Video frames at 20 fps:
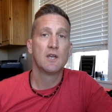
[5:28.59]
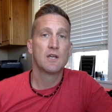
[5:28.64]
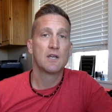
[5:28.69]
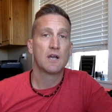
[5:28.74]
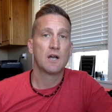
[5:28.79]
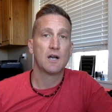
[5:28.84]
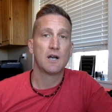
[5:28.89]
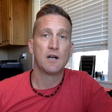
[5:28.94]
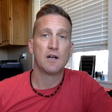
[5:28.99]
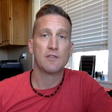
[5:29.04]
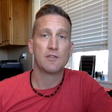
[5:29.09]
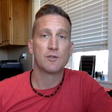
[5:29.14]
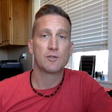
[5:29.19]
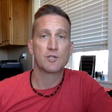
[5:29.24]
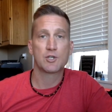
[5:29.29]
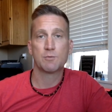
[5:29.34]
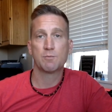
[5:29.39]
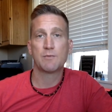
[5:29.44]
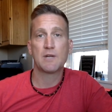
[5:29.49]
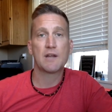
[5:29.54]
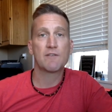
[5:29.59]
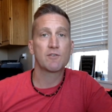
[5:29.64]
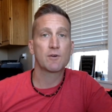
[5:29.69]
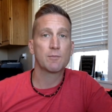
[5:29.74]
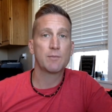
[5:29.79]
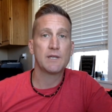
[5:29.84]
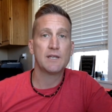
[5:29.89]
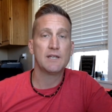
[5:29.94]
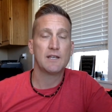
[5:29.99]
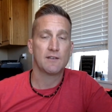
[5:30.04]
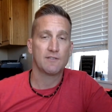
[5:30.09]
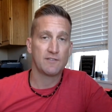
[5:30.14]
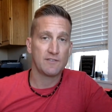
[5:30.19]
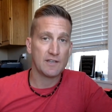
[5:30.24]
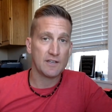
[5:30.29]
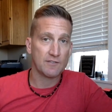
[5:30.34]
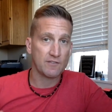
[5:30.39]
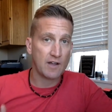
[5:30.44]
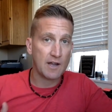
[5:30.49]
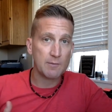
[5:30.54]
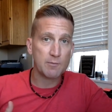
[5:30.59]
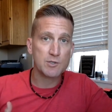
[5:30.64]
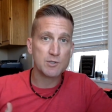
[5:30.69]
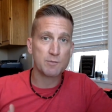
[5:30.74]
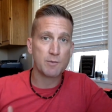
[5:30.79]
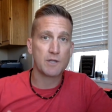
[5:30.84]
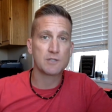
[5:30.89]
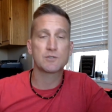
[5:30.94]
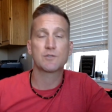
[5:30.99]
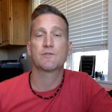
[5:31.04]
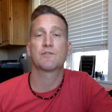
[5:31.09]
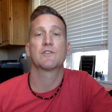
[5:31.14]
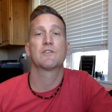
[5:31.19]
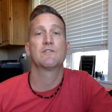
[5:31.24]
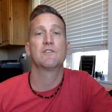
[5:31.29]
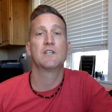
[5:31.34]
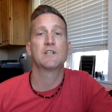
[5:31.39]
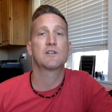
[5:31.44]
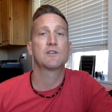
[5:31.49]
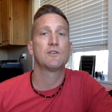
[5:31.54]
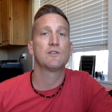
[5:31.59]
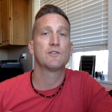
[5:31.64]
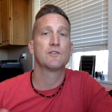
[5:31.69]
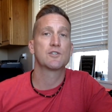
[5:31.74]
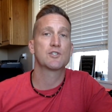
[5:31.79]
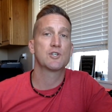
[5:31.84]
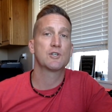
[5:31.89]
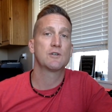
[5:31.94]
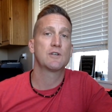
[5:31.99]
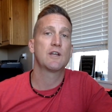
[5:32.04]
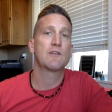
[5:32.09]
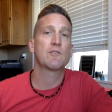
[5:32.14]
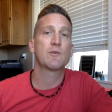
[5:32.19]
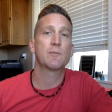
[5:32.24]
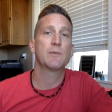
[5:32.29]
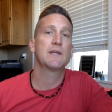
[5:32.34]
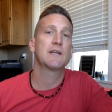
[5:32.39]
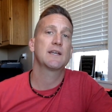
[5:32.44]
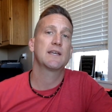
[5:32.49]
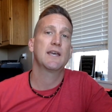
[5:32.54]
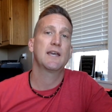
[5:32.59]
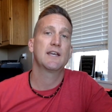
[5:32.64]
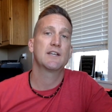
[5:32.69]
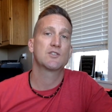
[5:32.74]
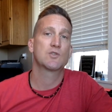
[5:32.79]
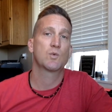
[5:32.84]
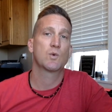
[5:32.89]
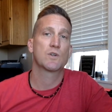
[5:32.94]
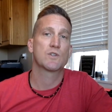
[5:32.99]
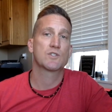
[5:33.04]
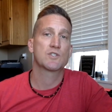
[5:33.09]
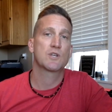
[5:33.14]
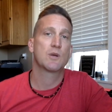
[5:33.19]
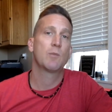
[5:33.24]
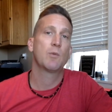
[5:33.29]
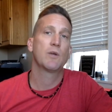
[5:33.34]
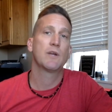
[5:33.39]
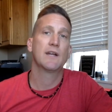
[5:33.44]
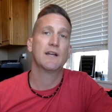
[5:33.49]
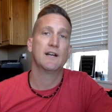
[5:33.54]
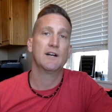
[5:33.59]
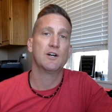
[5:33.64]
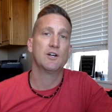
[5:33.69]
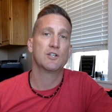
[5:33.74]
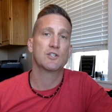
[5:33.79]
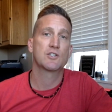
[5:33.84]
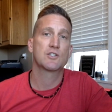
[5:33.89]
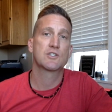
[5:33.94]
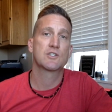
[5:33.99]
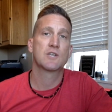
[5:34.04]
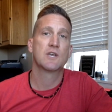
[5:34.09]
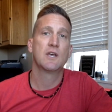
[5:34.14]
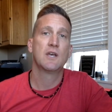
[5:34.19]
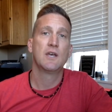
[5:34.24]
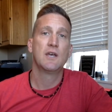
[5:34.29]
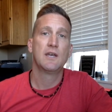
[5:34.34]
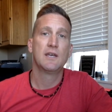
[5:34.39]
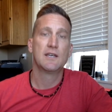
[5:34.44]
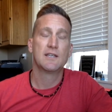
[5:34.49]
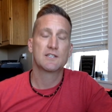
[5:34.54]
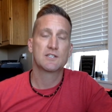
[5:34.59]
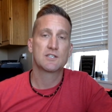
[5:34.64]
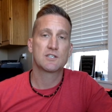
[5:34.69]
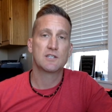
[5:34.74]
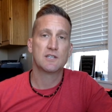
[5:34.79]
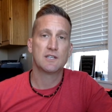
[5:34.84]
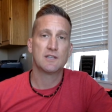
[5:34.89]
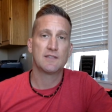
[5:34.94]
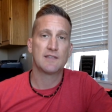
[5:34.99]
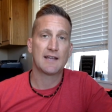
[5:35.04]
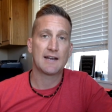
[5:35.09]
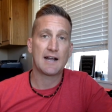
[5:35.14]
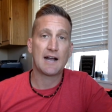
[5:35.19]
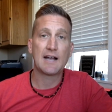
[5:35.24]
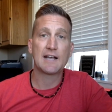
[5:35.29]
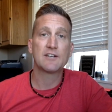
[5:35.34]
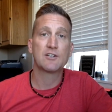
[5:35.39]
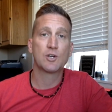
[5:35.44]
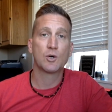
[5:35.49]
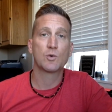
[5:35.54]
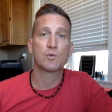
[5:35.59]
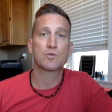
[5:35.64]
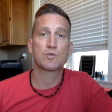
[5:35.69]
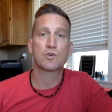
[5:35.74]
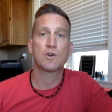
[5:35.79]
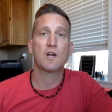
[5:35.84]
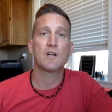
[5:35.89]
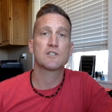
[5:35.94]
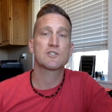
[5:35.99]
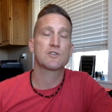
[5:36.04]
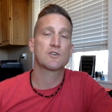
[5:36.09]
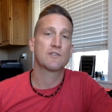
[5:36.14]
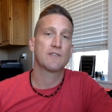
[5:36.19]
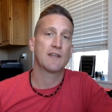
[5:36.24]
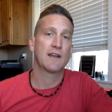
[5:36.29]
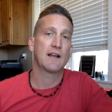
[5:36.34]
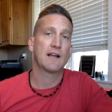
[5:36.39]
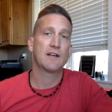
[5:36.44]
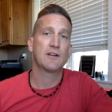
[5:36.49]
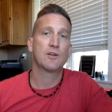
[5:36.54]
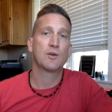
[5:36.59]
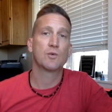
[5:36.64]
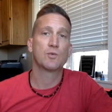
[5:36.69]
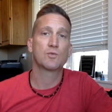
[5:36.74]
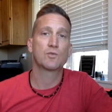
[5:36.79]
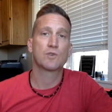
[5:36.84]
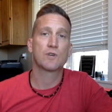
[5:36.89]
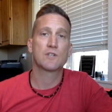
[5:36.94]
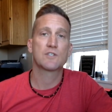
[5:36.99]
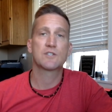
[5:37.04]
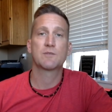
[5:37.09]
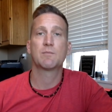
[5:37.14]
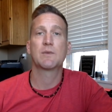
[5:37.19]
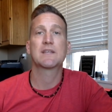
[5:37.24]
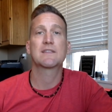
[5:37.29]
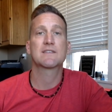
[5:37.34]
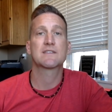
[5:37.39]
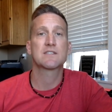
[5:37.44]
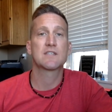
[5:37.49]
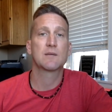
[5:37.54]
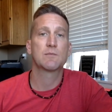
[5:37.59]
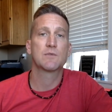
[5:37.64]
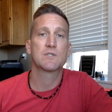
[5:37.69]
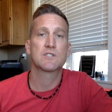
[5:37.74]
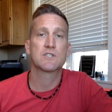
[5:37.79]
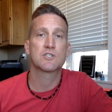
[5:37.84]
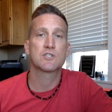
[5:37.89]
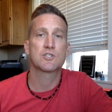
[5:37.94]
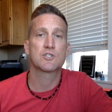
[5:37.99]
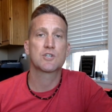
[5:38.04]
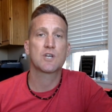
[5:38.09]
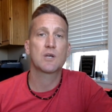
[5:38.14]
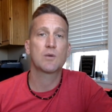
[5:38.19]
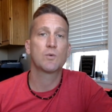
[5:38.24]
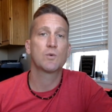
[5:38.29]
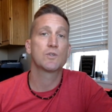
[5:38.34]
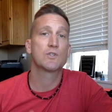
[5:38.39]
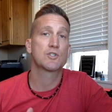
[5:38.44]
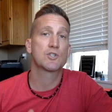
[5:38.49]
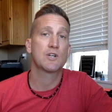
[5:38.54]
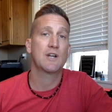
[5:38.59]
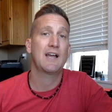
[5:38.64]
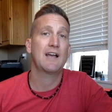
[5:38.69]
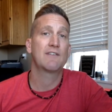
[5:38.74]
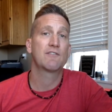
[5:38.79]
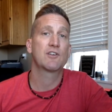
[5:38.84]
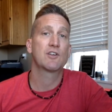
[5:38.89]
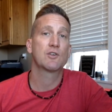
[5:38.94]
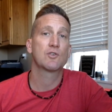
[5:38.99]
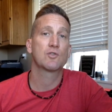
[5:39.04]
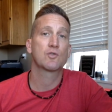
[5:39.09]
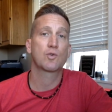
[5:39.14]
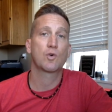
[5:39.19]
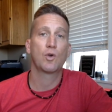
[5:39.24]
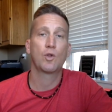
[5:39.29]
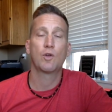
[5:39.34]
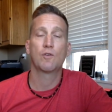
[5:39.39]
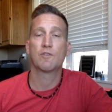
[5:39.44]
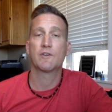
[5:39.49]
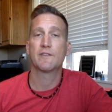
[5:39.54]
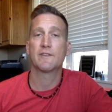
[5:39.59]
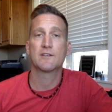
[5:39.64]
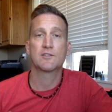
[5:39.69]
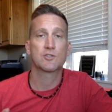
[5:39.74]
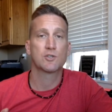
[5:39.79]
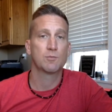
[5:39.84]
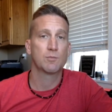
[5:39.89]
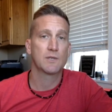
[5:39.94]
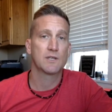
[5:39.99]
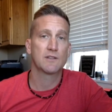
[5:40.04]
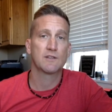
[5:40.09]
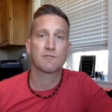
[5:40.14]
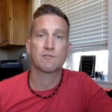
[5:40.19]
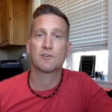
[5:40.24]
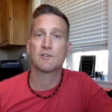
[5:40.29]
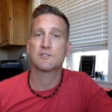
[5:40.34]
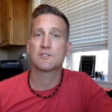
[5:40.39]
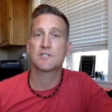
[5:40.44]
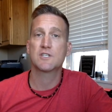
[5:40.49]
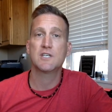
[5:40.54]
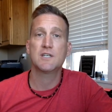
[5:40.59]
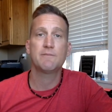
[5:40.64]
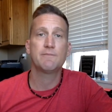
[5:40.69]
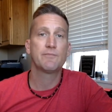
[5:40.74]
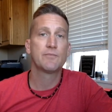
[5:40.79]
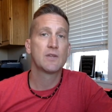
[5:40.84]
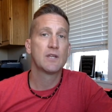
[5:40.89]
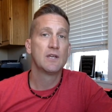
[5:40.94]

there should never be, if I'm responsible for the vehicle, there should never be a case where someone else is that I don't trust or that I don't trust to make the same decisions I would should have control over it. They shouldn't be in the front seat.